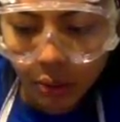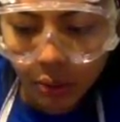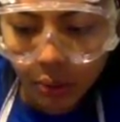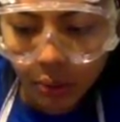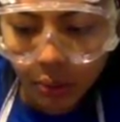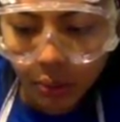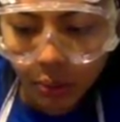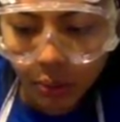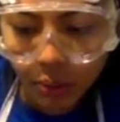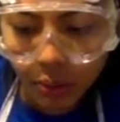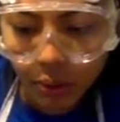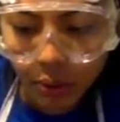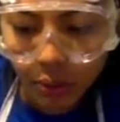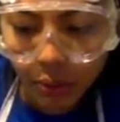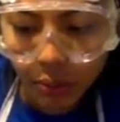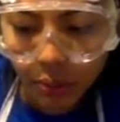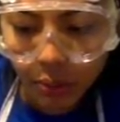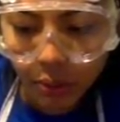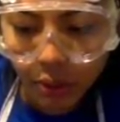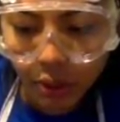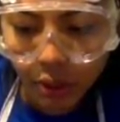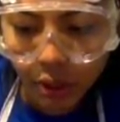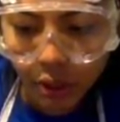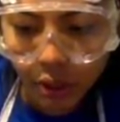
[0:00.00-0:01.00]
warm
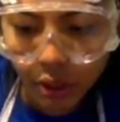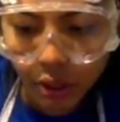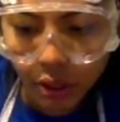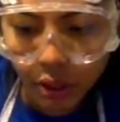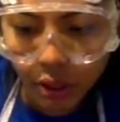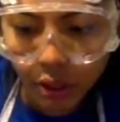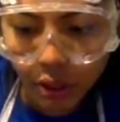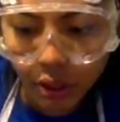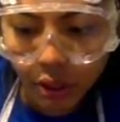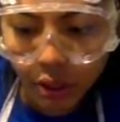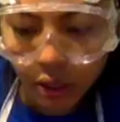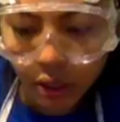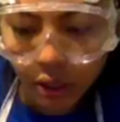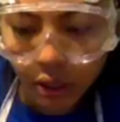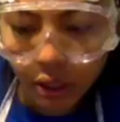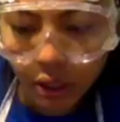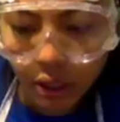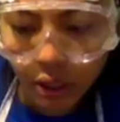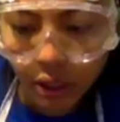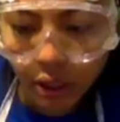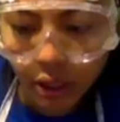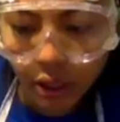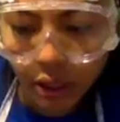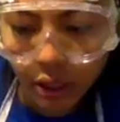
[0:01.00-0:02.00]
water,
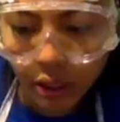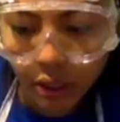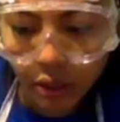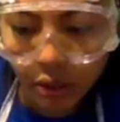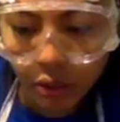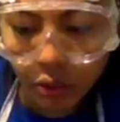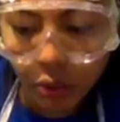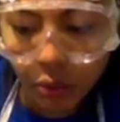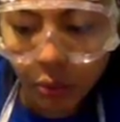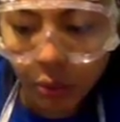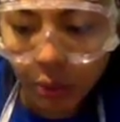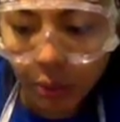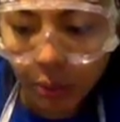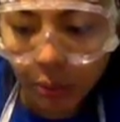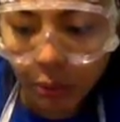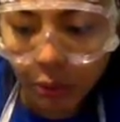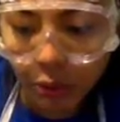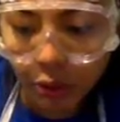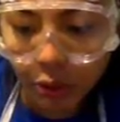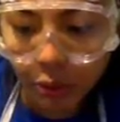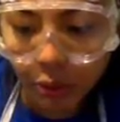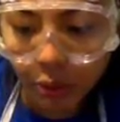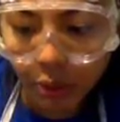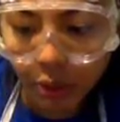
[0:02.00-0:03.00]
the room
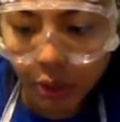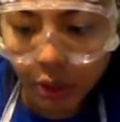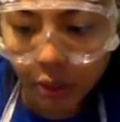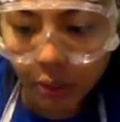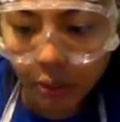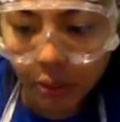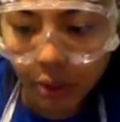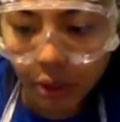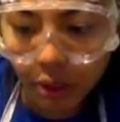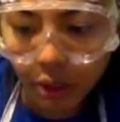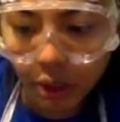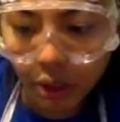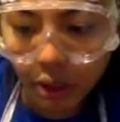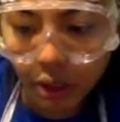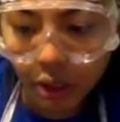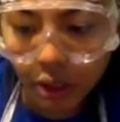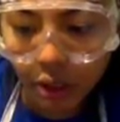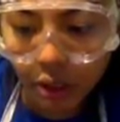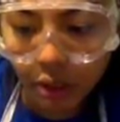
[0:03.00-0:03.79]
temperature water, I'm sorry.